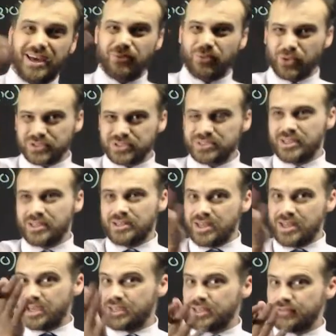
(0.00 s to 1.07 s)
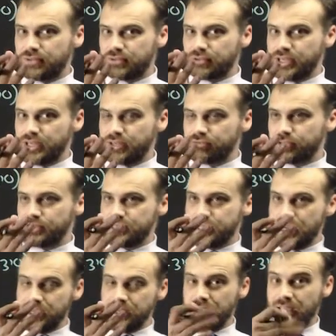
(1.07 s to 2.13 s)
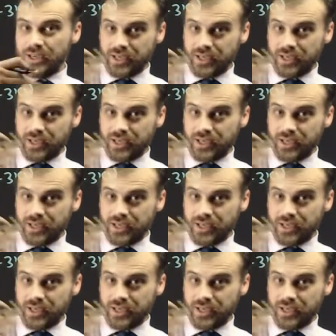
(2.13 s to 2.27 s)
And what's negative three hundred ten?